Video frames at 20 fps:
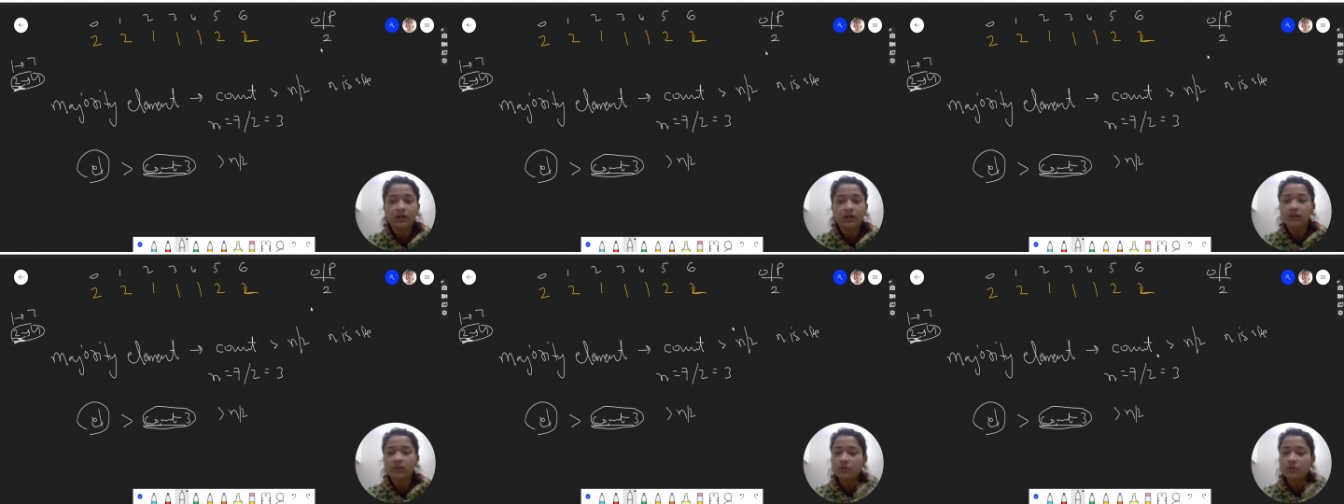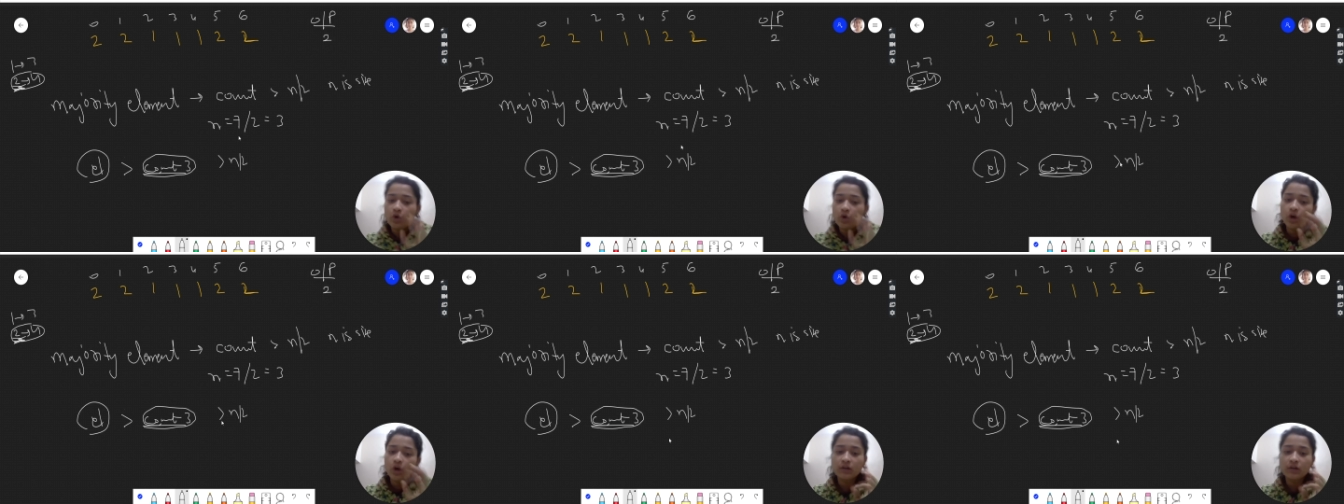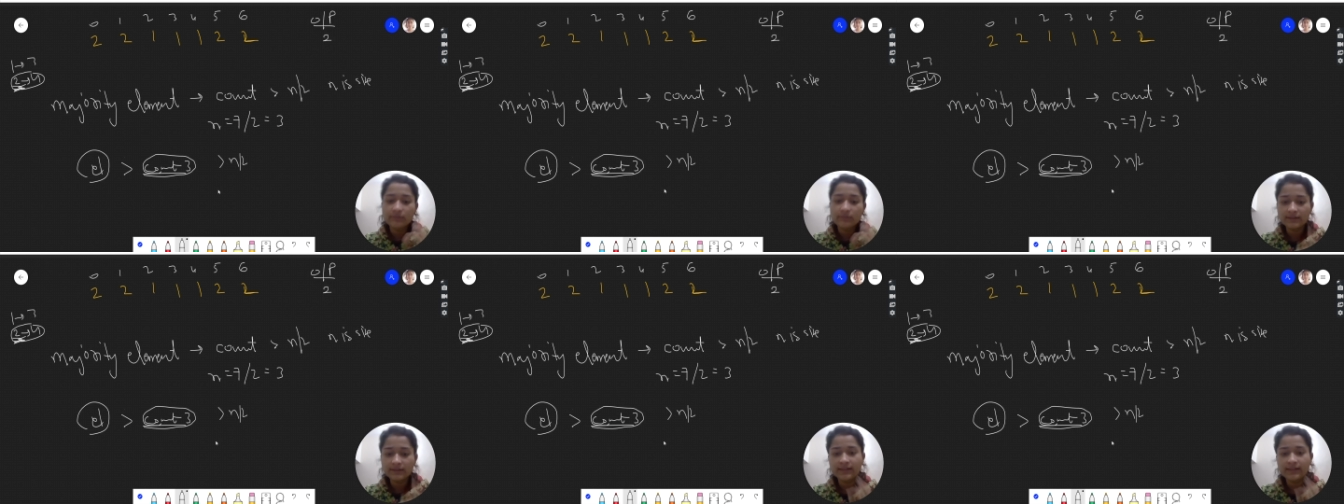So
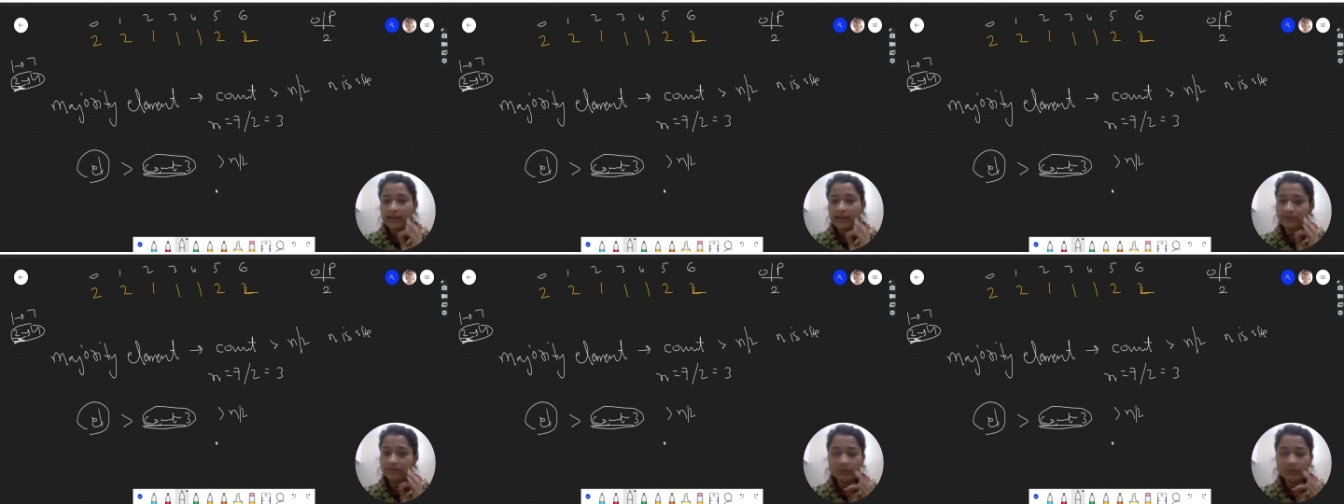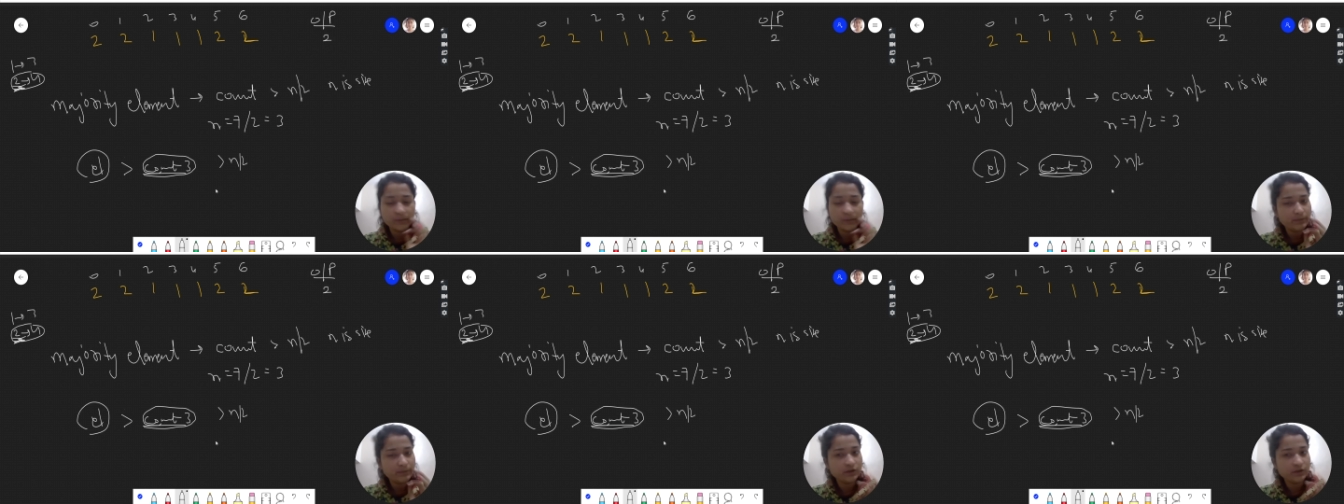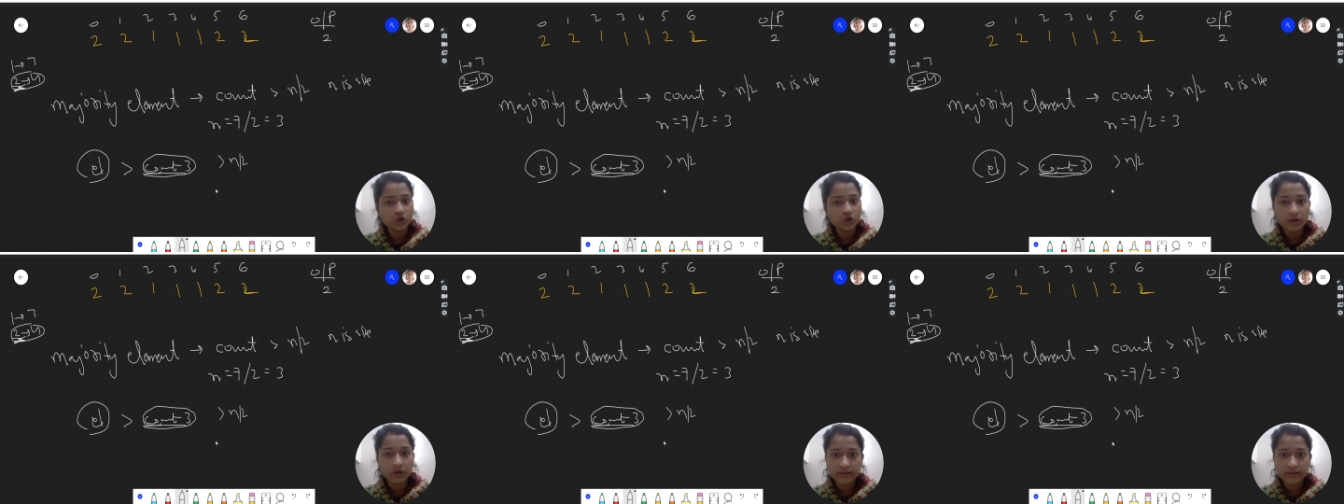always there will be the
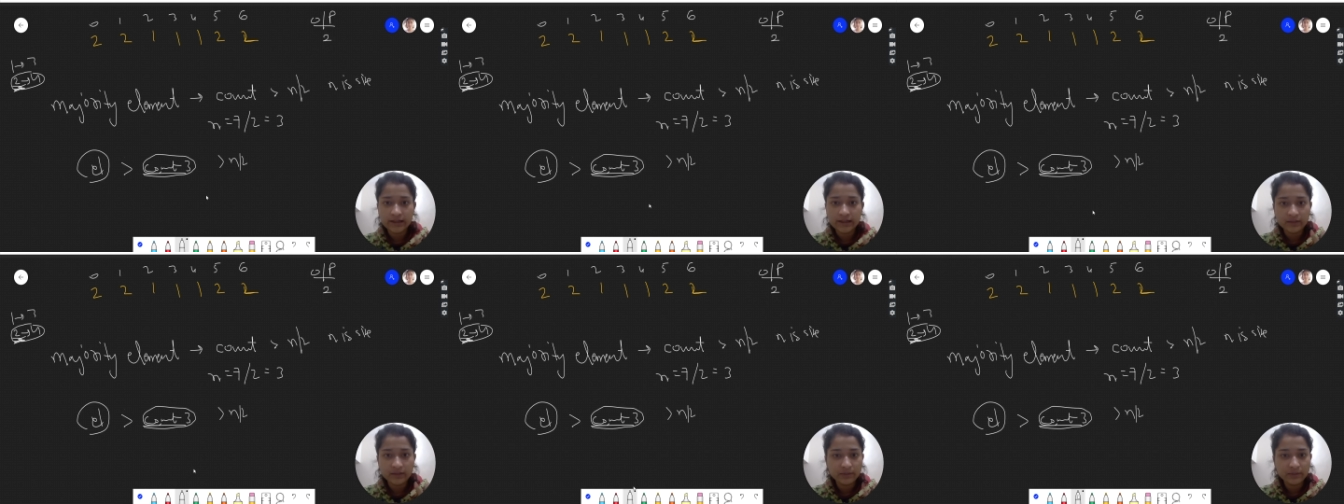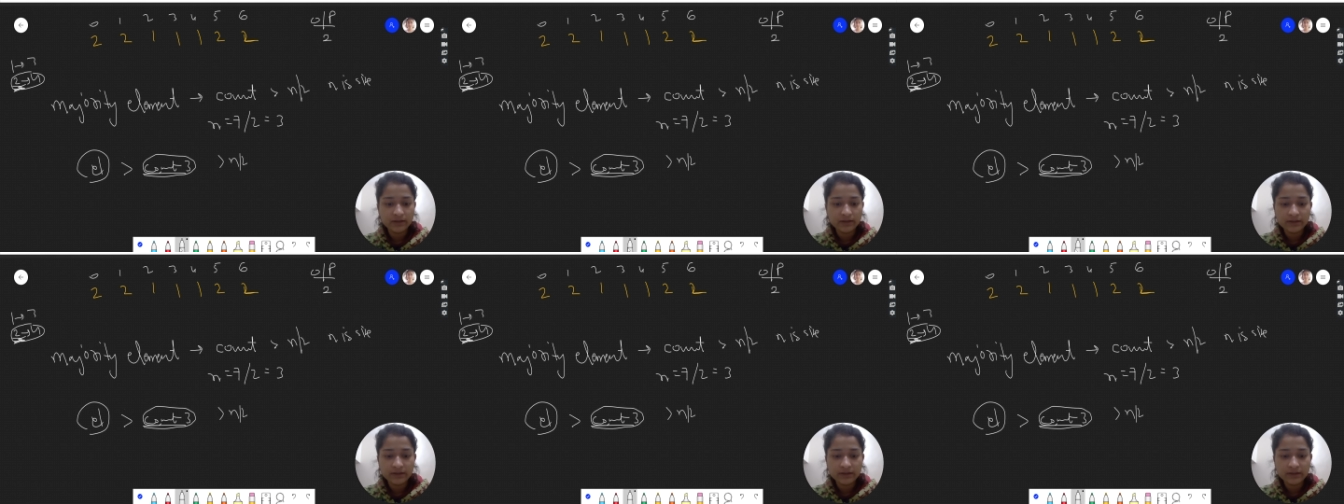majority element in the